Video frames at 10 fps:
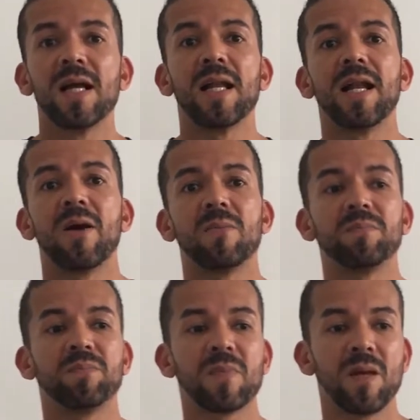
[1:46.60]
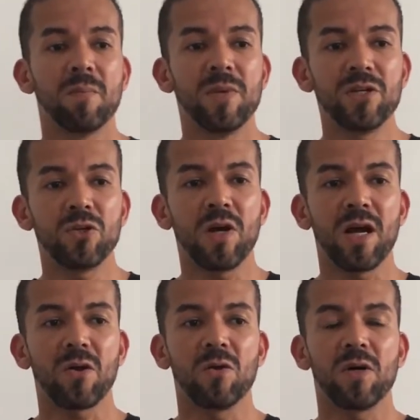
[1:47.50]
Now, Michio
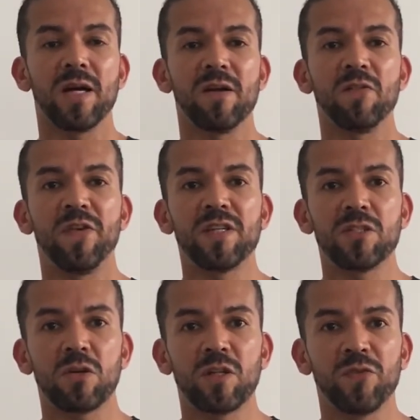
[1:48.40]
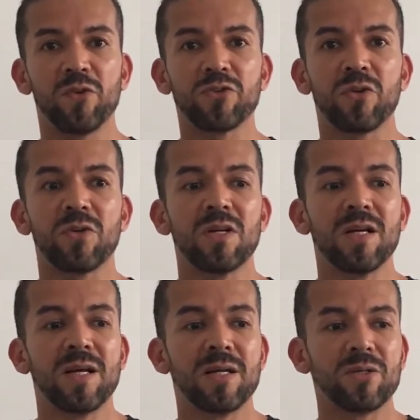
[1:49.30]
Kaku in Physics of the Future
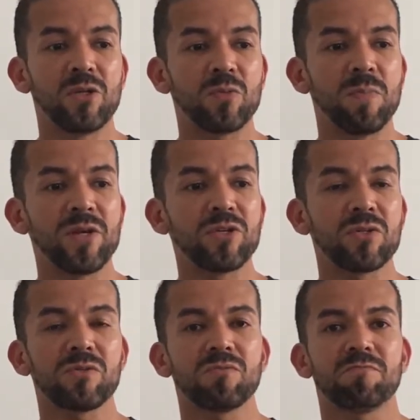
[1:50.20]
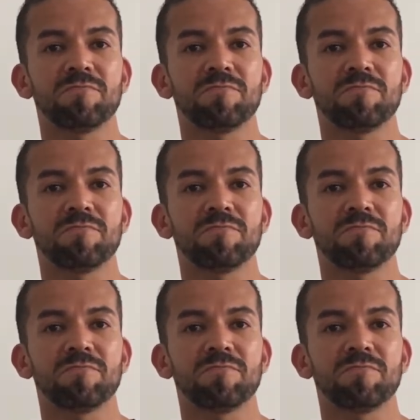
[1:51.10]
just mentions